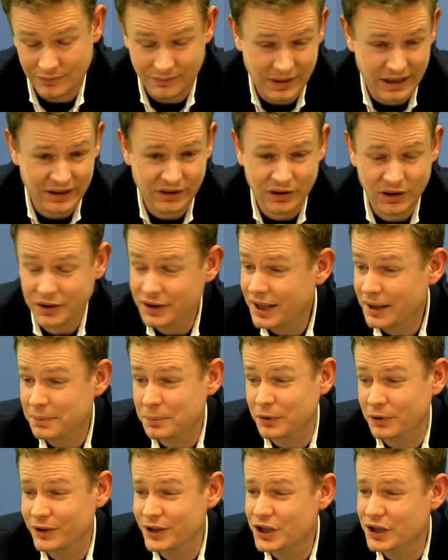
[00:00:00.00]
It's not that
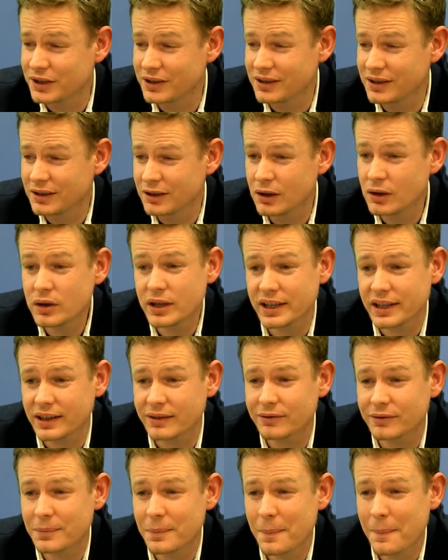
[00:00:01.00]
positional looking.
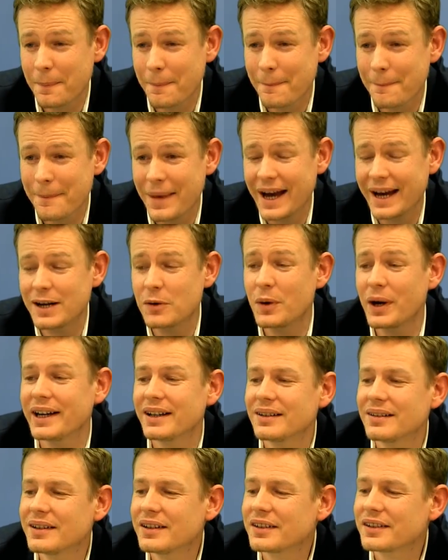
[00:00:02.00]
Anyway,
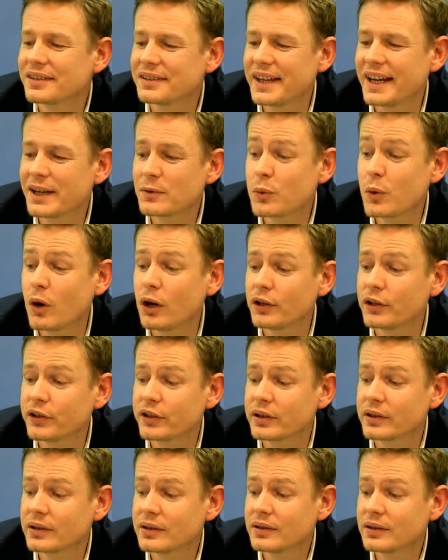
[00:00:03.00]
that was